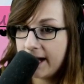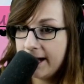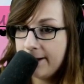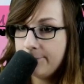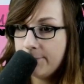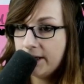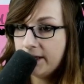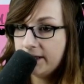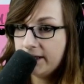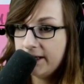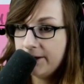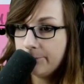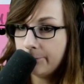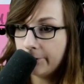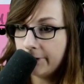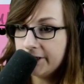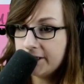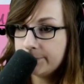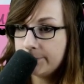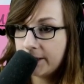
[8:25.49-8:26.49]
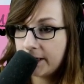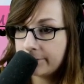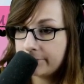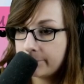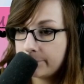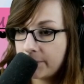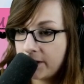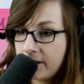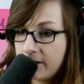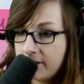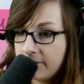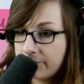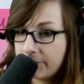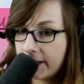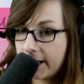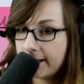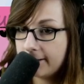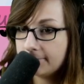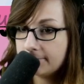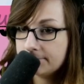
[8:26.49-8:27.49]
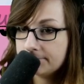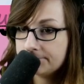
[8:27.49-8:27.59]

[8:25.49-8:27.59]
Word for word: I immediately wanted to become a part of that.